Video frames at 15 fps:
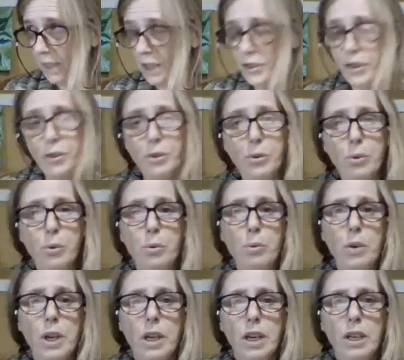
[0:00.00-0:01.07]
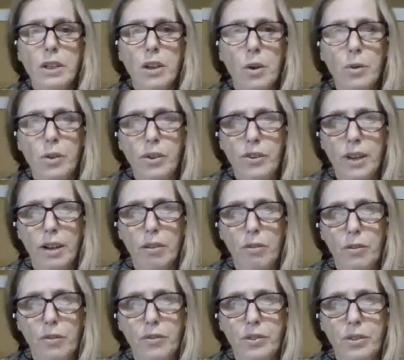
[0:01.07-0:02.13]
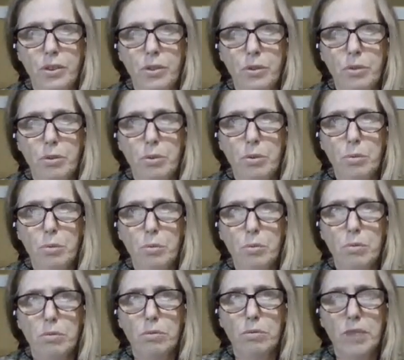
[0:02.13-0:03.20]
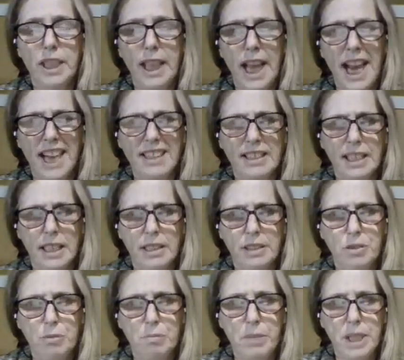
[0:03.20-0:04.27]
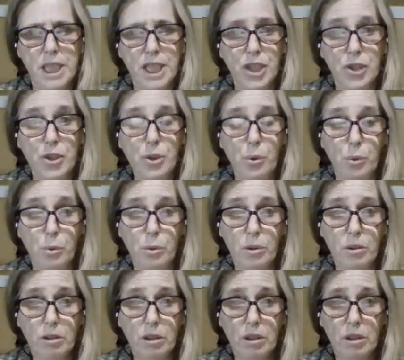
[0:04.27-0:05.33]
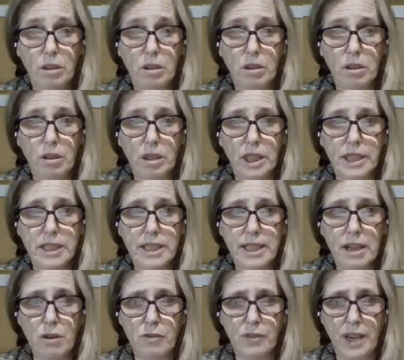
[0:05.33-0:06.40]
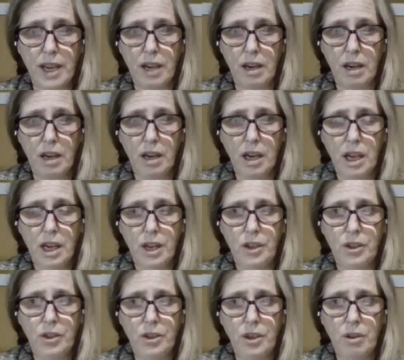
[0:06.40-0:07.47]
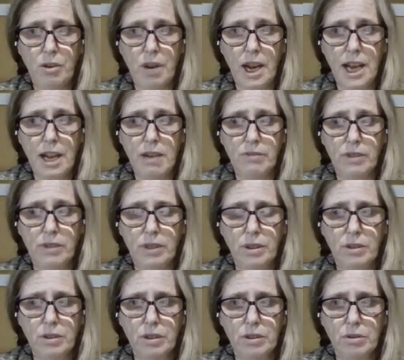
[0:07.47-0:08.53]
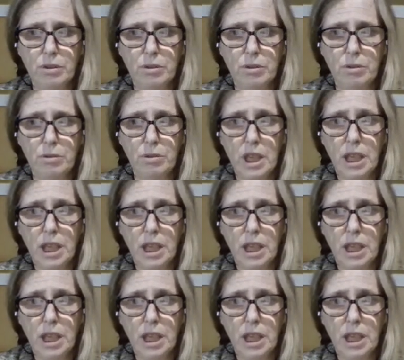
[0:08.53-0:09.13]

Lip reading: To know the self, to relax into being you. It's self-care. You know, I have learned through